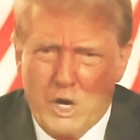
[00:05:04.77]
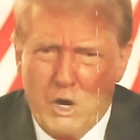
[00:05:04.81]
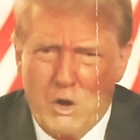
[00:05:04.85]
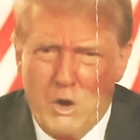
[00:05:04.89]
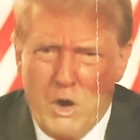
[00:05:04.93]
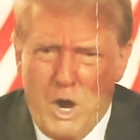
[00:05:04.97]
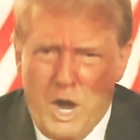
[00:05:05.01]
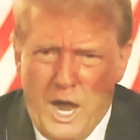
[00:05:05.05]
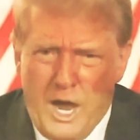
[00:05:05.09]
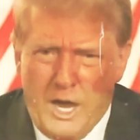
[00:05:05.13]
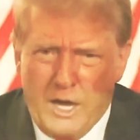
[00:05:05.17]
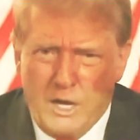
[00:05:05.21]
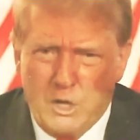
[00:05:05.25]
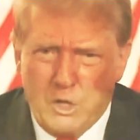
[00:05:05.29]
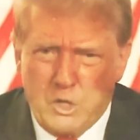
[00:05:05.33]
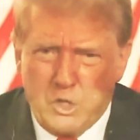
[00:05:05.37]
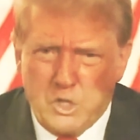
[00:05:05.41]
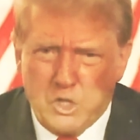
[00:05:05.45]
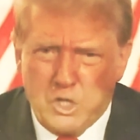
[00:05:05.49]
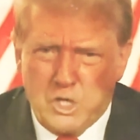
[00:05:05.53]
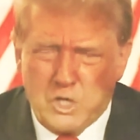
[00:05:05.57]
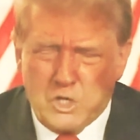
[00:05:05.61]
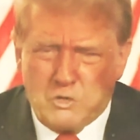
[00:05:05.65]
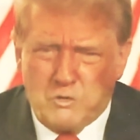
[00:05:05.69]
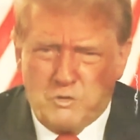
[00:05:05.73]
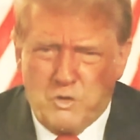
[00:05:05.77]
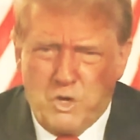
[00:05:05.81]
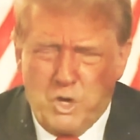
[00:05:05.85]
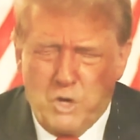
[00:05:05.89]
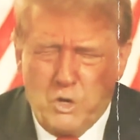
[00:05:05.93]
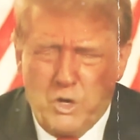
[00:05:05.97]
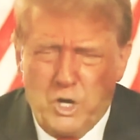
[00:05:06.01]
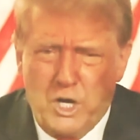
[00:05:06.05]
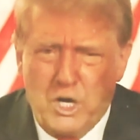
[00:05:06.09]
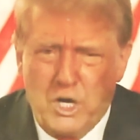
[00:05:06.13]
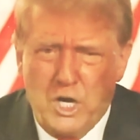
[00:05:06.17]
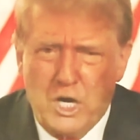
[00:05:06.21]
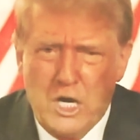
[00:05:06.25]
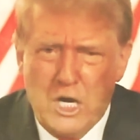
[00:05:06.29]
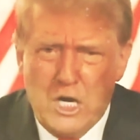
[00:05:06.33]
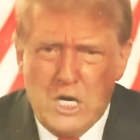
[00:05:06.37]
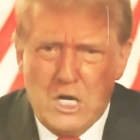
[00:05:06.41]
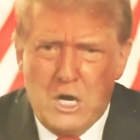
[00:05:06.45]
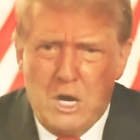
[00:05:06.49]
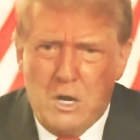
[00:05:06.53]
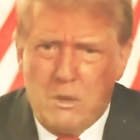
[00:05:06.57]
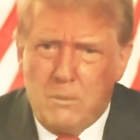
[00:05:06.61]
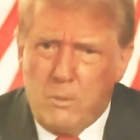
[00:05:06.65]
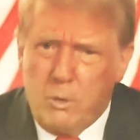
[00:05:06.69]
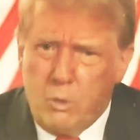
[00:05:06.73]
Ohio just voted.
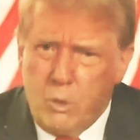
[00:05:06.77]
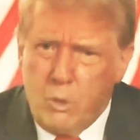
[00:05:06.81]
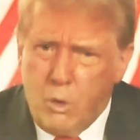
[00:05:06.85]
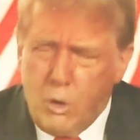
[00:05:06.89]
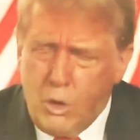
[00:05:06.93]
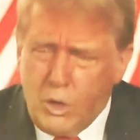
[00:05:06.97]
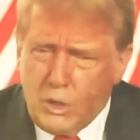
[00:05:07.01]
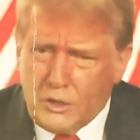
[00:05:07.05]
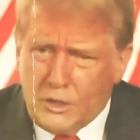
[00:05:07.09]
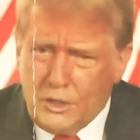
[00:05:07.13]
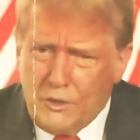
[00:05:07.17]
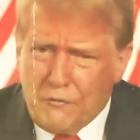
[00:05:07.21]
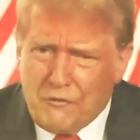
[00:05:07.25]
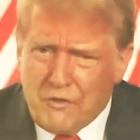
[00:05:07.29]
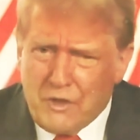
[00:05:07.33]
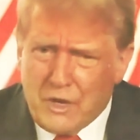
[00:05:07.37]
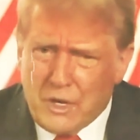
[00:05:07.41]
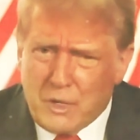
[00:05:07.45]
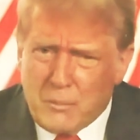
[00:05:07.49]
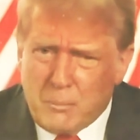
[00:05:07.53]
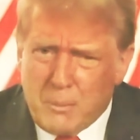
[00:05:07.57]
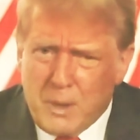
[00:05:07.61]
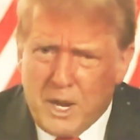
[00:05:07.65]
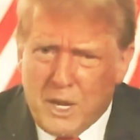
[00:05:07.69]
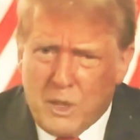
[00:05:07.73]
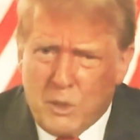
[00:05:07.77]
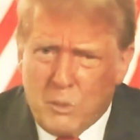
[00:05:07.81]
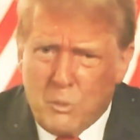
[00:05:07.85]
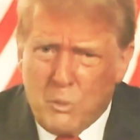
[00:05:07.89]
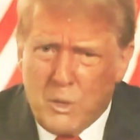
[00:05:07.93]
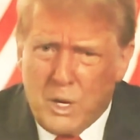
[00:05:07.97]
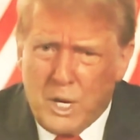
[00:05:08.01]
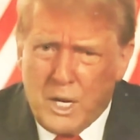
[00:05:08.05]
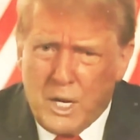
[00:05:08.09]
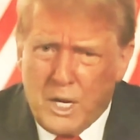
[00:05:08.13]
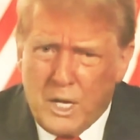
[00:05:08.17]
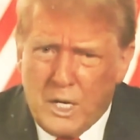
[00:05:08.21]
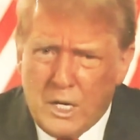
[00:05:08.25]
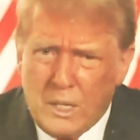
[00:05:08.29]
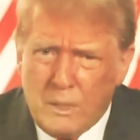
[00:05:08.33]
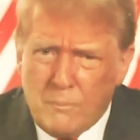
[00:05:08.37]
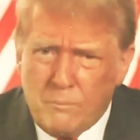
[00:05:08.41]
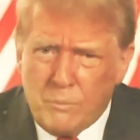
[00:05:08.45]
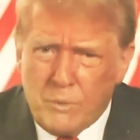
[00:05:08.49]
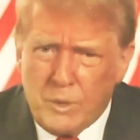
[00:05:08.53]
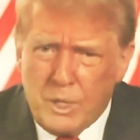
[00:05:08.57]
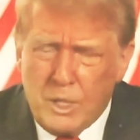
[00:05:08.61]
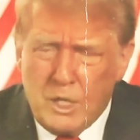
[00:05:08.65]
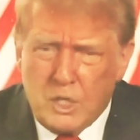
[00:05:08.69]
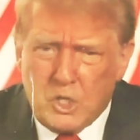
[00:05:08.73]
All different, by the way.
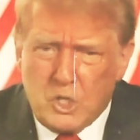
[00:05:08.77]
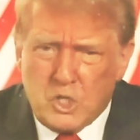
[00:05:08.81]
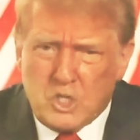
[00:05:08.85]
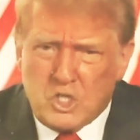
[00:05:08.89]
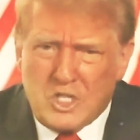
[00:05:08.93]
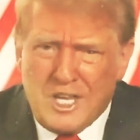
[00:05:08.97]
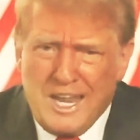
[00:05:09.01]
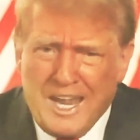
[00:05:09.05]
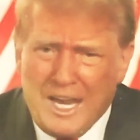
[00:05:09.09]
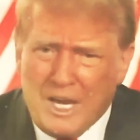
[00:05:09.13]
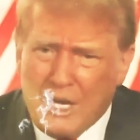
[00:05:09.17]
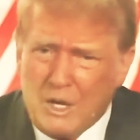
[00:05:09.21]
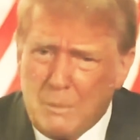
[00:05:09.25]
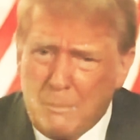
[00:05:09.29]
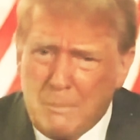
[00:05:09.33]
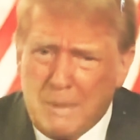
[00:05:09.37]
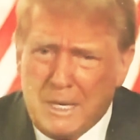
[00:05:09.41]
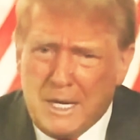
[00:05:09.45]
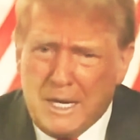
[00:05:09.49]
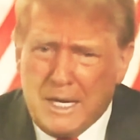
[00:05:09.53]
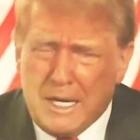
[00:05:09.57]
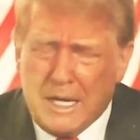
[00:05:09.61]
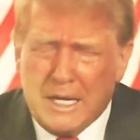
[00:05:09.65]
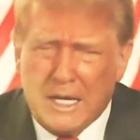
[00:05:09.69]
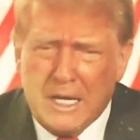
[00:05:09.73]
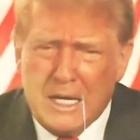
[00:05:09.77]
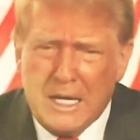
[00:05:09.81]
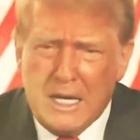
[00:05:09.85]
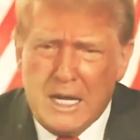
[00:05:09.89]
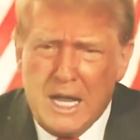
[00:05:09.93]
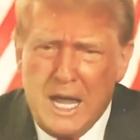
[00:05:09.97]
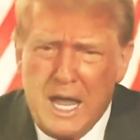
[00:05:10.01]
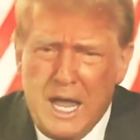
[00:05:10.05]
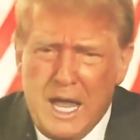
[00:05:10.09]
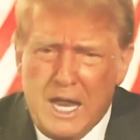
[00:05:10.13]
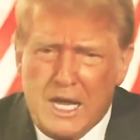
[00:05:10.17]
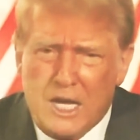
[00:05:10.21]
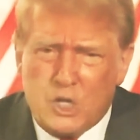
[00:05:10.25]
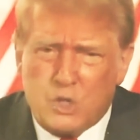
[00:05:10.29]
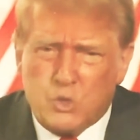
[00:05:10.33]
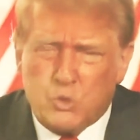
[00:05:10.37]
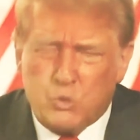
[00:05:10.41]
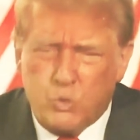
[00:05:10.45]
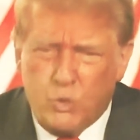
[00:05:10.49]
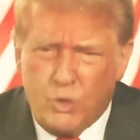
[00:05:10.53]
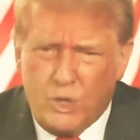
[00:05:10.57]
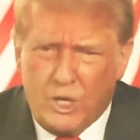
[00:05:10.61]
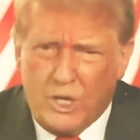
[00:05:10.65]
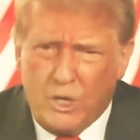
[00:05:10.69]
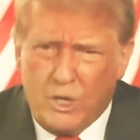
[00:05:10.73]
It's tailor-made, and it's
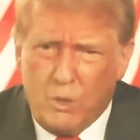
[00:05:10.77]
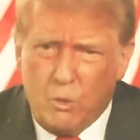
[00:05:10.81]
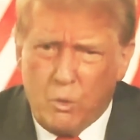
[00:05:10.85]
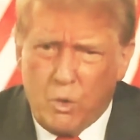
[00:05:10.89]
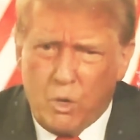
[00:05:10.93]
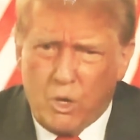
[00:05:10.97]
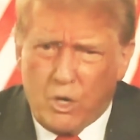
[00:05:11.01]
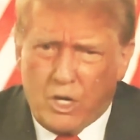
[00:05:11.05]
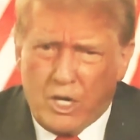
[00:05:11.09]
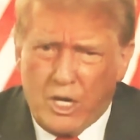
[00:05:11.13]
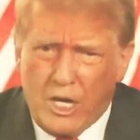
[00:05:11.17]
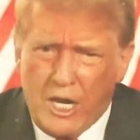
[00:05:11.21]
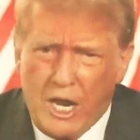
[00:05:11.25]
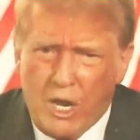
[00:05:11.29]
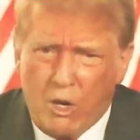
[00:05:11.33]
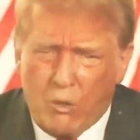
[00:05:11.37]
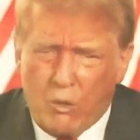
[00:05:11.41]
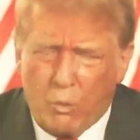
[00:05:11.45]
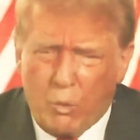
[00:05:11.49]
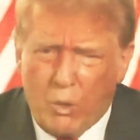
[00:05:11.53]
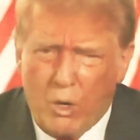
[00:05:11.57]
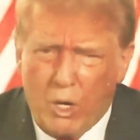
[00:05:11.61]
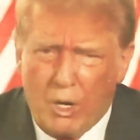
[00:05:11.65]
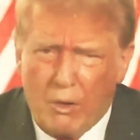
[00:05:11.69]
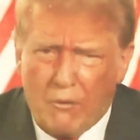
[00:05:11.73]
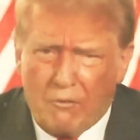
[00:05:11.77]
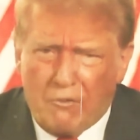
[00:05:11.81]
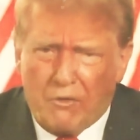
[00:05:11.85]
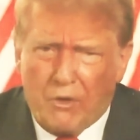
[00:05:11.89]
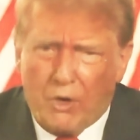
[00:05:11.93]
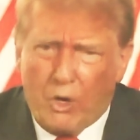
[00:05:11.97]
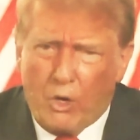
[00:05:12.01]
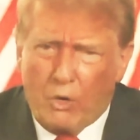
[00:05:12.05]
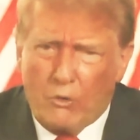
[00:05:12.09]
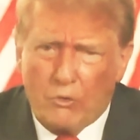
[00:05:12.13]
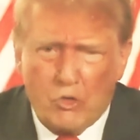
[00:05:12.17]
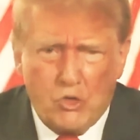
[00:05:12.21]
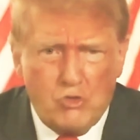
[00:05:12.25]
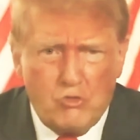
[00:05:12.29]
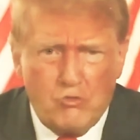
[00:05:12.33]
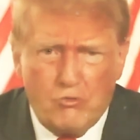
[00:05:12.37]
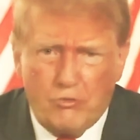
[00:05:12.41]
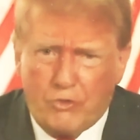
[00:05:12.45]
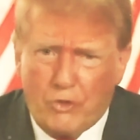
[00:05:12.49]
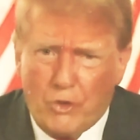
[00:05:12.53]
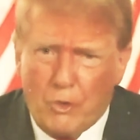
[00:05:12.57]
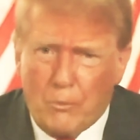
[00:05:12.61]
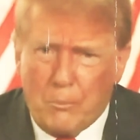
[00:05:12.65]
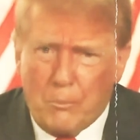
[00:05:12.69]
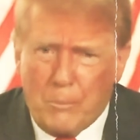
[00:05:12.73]
really working out well
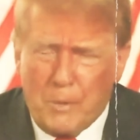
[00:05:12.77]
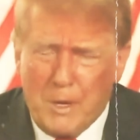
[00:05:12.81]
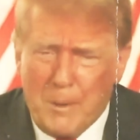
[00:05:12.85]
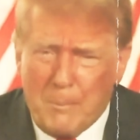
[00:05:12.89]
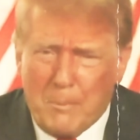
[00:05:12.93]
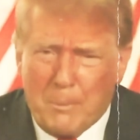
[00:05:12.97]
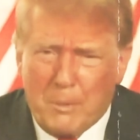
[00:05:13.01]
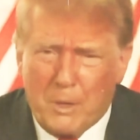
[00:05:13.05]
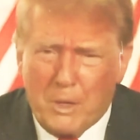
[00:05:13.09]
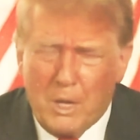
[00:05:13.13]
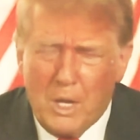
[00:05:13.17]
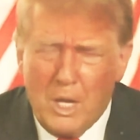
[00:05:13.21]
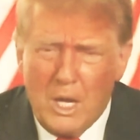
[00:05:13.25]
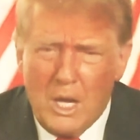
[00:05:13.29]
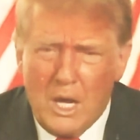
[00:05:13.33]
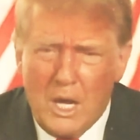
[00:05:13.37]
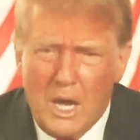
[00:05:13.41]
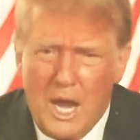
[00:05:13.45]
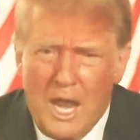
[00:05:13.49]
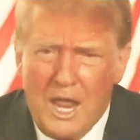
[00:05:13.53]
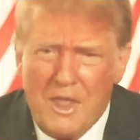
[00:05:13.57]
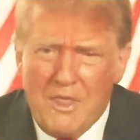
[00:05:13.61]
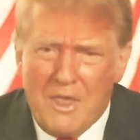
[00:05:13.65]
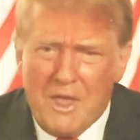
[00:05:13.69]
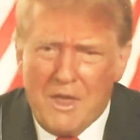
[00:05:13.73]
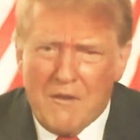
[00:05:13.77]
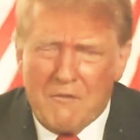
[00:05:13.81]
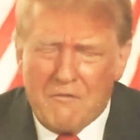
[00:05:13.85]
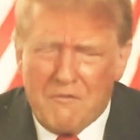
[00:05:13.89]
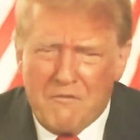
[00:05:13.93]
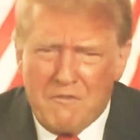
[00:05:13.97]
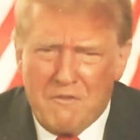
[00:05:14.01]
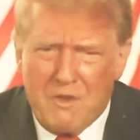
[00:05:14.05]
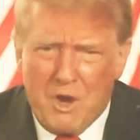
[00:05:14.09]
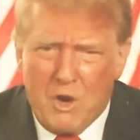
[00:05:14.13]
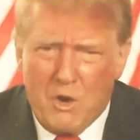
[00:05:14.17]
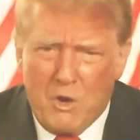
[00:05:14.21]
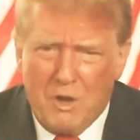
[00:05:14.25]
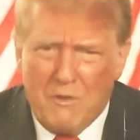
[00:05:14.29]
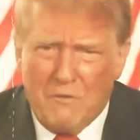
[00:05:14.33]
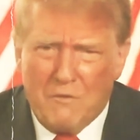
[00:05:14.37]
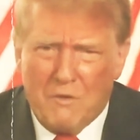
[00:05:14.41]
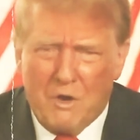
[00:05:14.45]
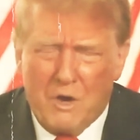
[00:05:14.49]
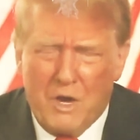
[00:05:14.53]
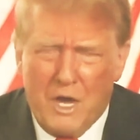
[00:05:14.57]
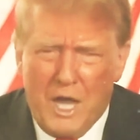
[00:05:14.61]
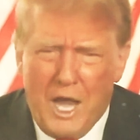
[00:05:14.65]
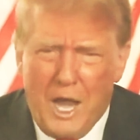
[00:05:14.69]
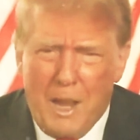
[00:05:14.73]
for people. And they're very,
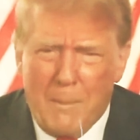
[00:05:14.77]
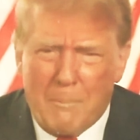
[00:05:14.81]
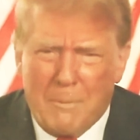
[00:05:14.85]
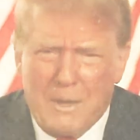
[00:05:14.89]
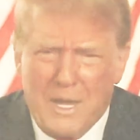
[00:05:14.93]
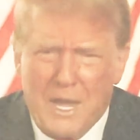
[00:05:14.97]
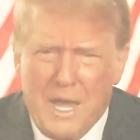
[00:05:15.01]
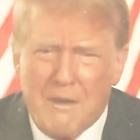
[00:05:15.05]
very happy.